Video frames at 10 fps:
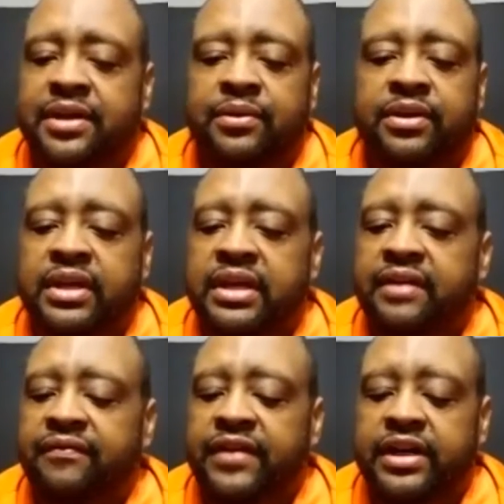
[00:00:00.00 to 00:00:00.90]
So
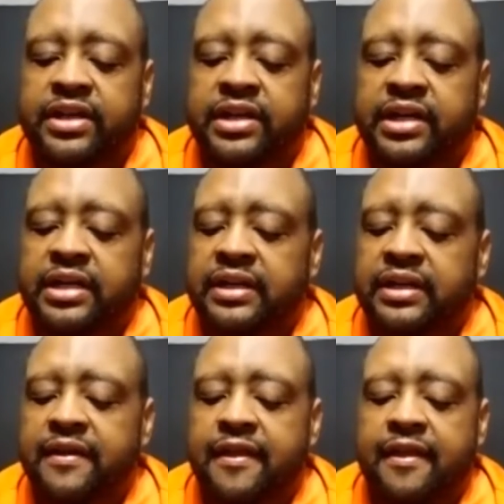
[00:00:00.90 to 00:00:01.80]
failure,
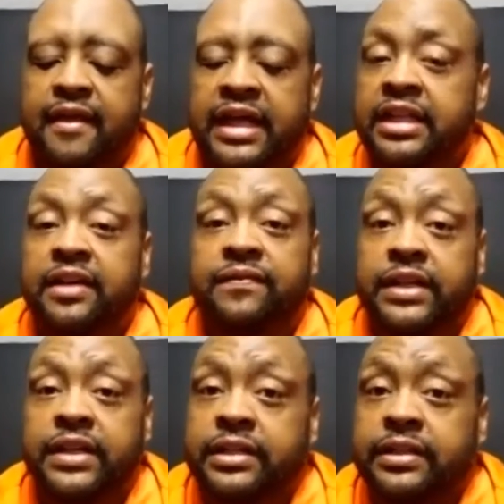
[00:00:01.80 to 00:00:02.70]
I love
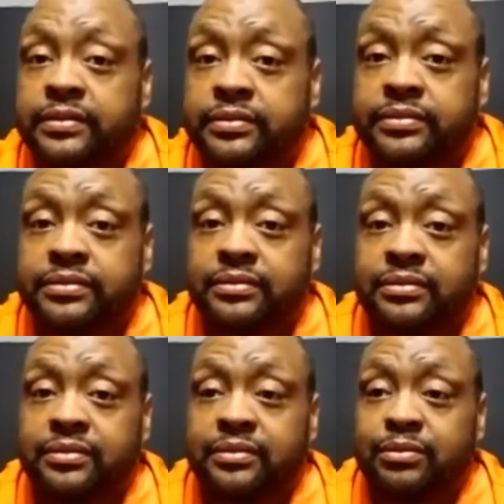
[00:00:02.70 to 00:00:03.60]
failure
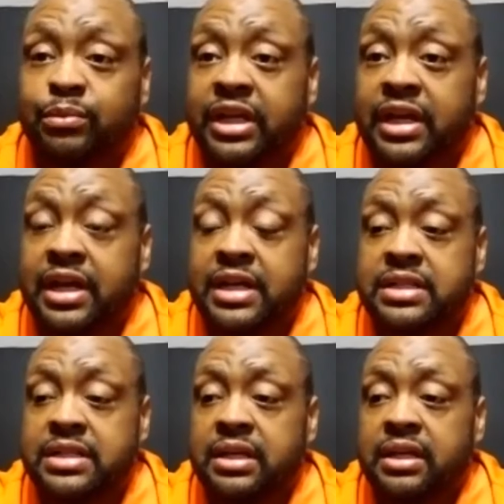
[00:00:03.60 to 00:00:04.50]

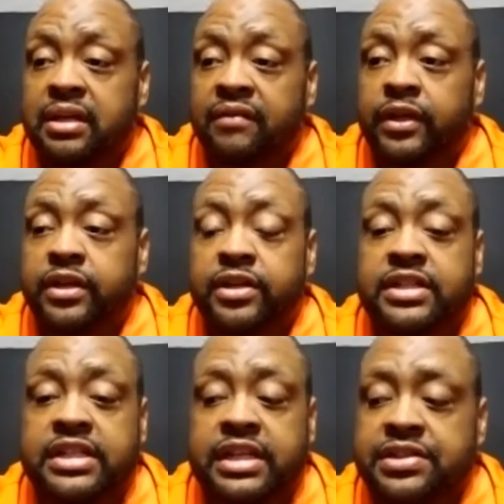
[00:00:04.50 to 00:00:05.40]
because failure
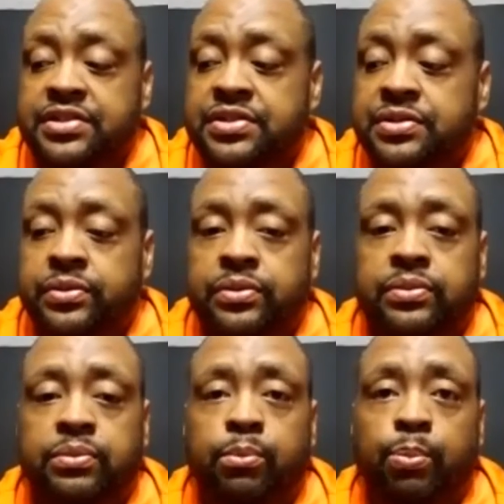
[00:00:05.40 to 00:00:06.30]
teaches you
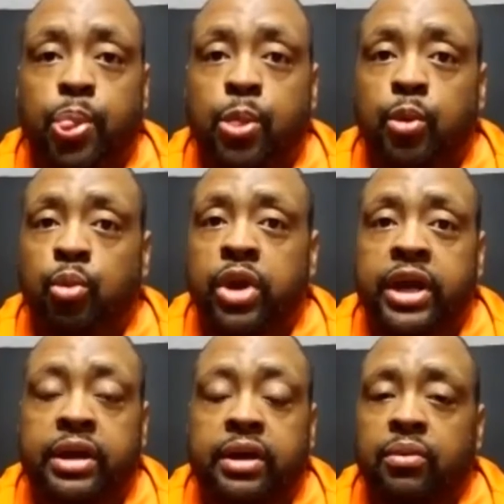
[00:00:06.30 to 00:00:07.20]

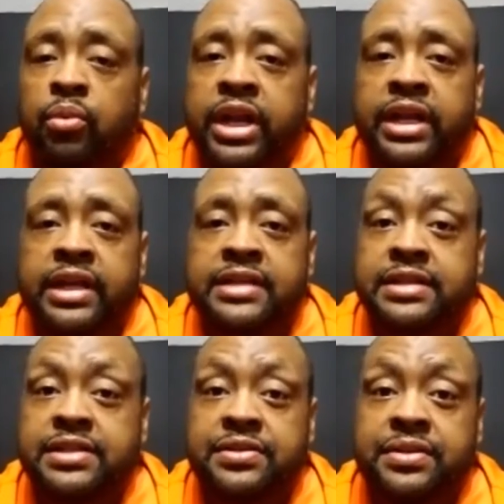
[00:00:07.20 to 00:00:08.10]
what it is
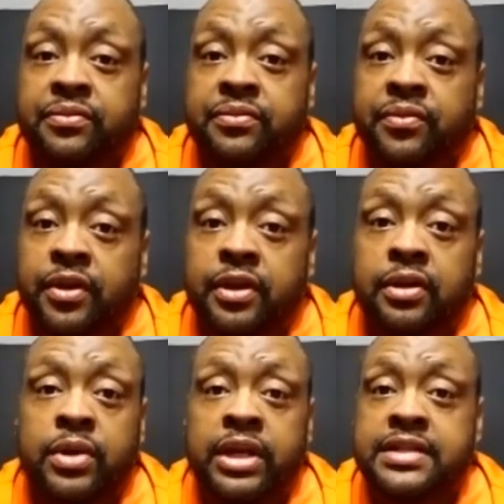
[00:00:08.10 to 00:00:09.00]
that you did
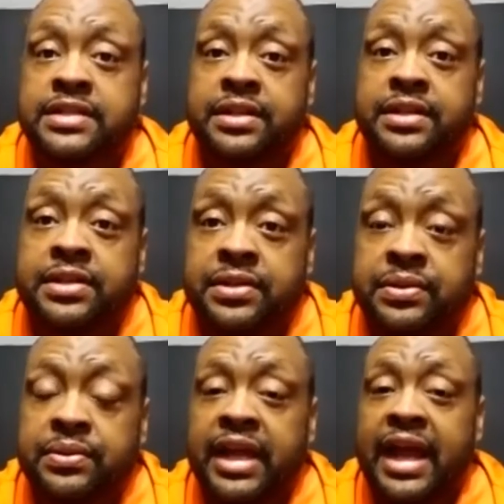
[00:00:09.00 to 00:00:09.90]
wrong, what it is you need to
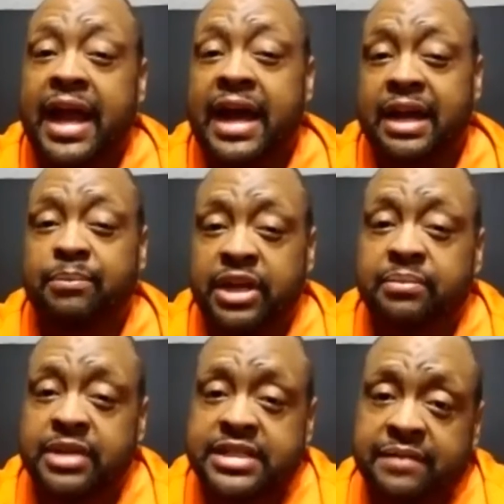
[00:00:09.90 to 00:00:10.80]
do, how to be
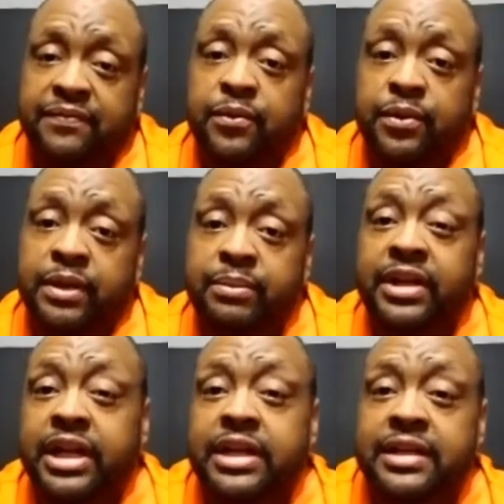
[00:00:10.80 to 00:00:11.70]
able to step forward and be able
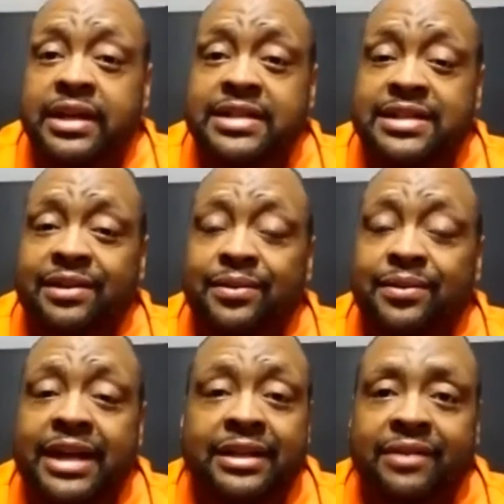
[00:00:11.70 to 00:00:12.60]
to get it done. And so
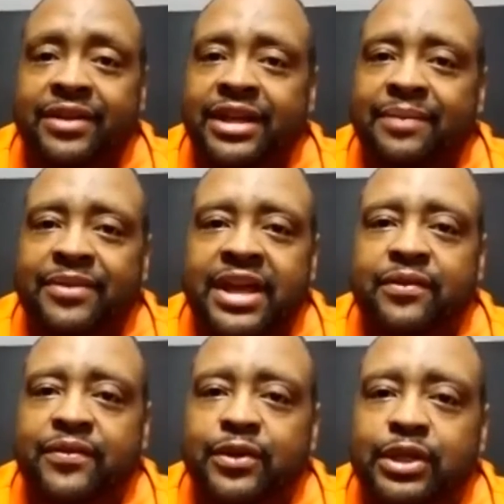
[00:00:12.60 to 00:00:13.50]
I love it and I'm thankful for it.